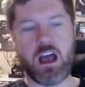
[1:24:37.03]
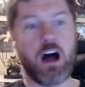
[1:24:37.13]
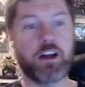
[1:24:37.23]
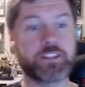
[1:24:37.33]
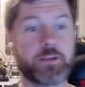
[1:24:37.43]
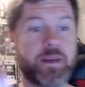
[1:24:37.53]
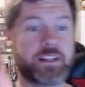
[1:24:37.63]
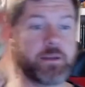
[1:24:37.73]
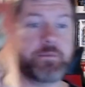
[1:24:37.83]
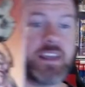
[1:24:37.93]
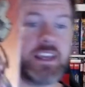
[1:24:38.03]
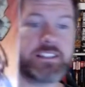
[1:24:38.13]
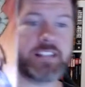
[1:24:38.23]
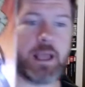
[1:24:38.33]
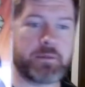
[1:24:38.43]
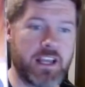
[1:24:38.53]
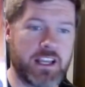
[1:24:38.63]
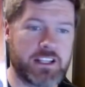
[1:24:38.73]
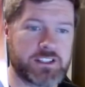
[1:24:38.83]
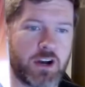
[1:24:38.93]
Also picked up this. I'm going to
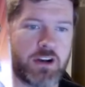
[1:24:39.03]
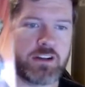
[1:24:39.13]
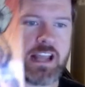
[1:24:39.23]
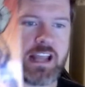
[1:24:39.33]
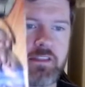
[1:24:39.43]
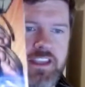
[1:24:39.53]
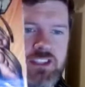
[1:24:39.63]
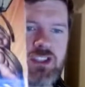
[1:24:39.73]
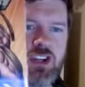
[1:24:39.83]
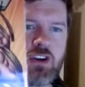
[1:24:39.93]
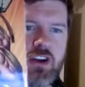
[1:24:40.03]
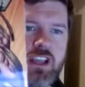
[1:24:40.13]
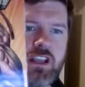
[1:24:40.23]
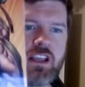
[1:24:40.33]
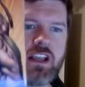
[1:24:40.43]
start down this journey.